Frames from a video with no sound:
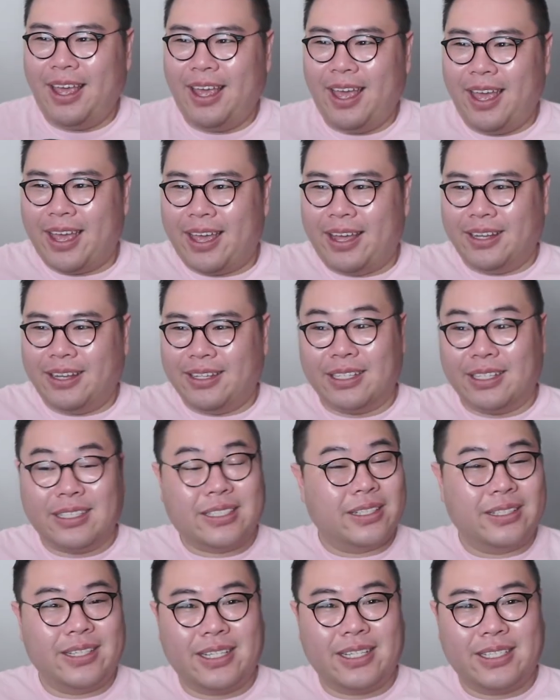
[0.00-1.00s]
And
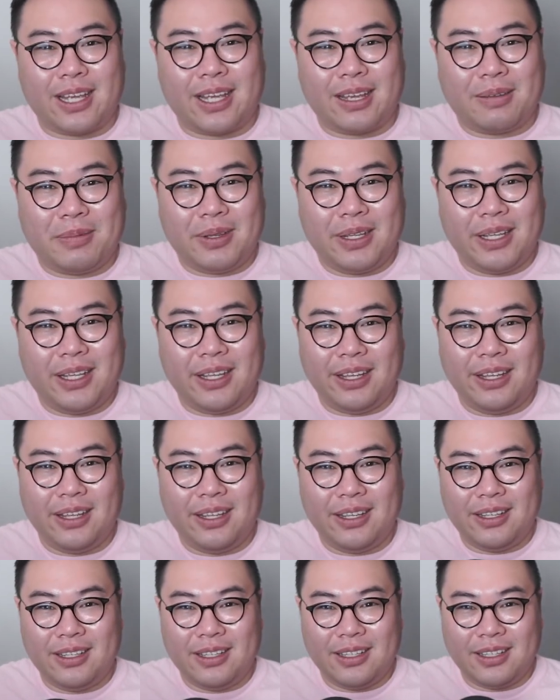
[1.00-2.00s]
until next time,
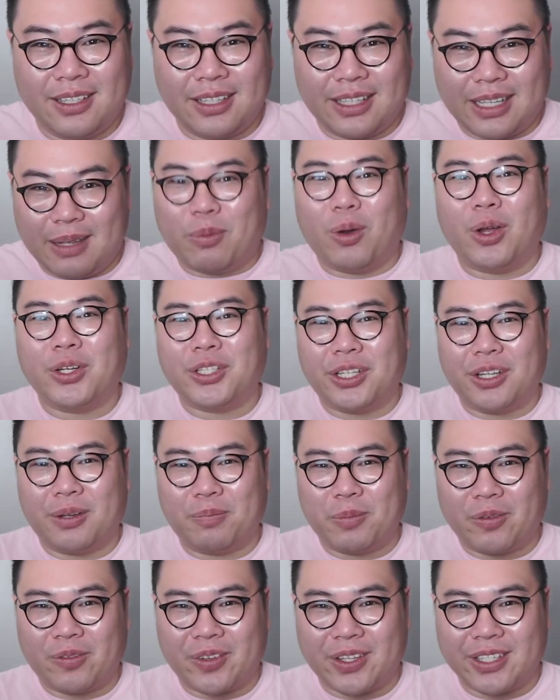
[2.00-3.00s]
keep watching good
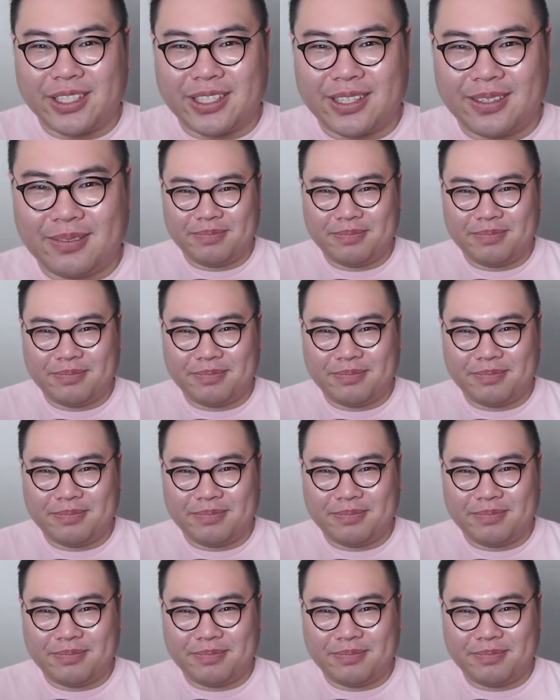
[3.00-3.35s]
movies.